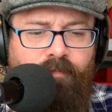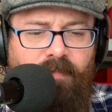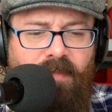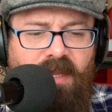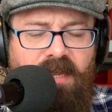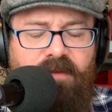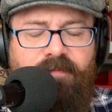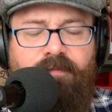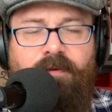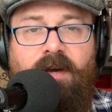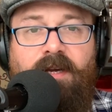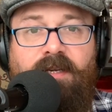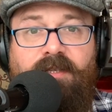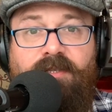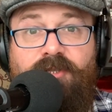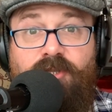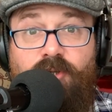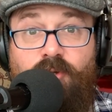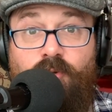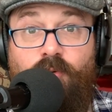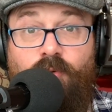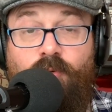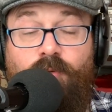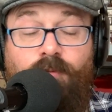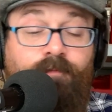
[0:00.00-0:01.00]
if I
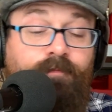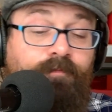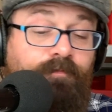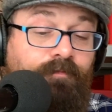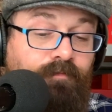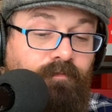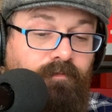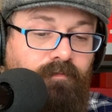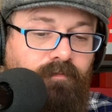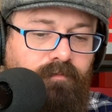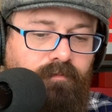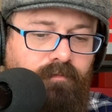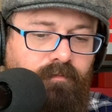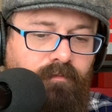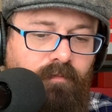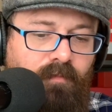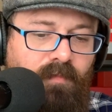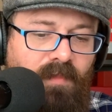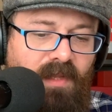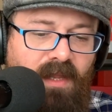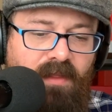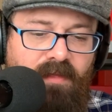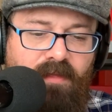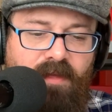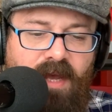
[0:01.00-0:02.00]
do,
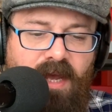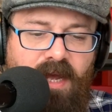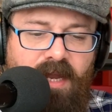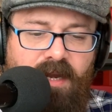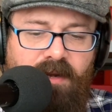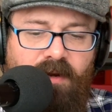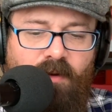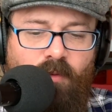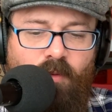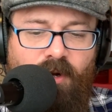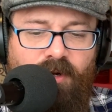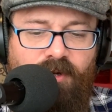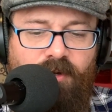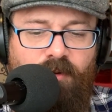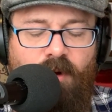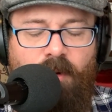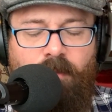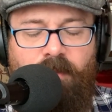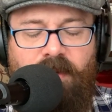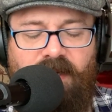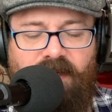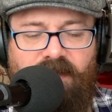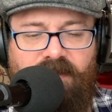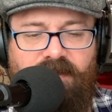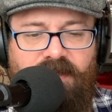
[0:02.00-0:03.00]
then what you
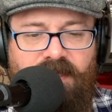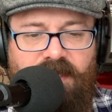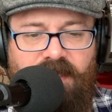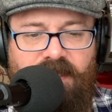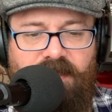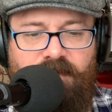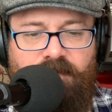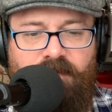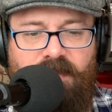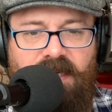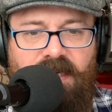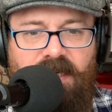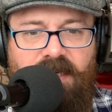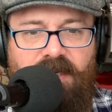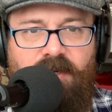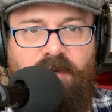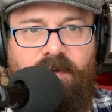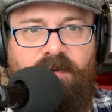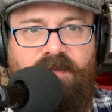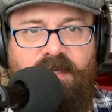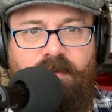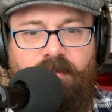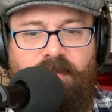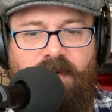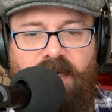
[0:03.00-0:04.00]
won't be able to see is me
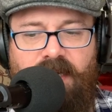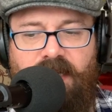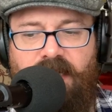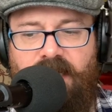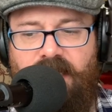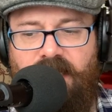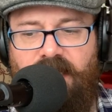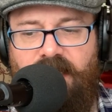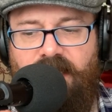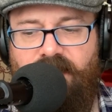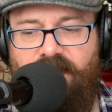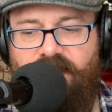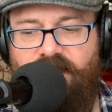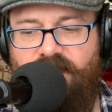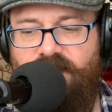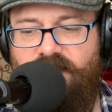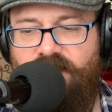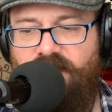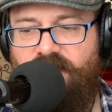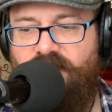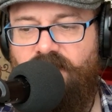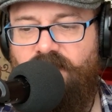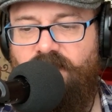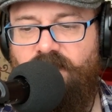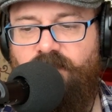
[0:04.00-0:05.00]
using my hand
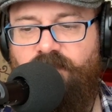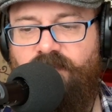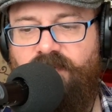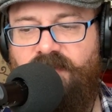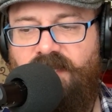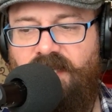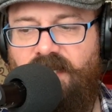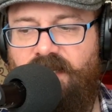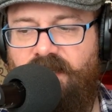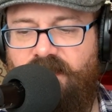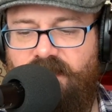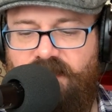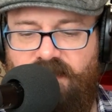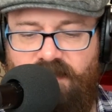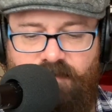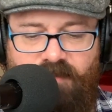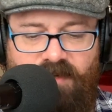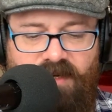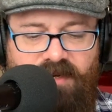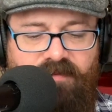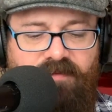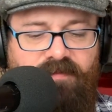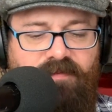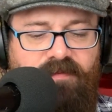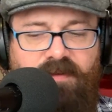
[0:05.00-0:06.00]
to pretend this is
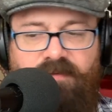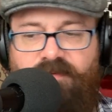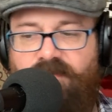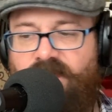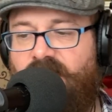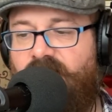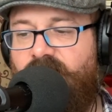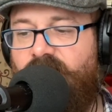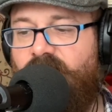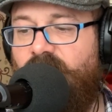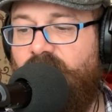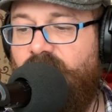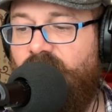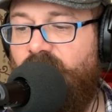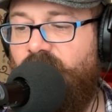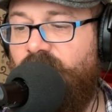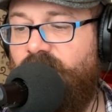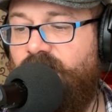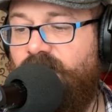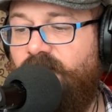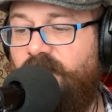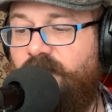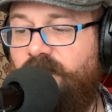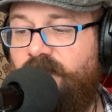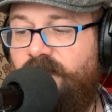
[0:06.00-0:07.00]
my, in fact, I've got an old
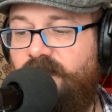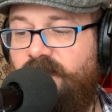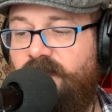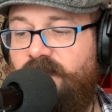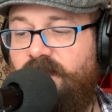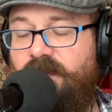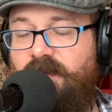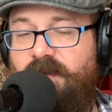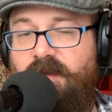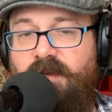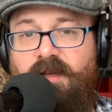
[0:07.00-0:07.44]
phone here.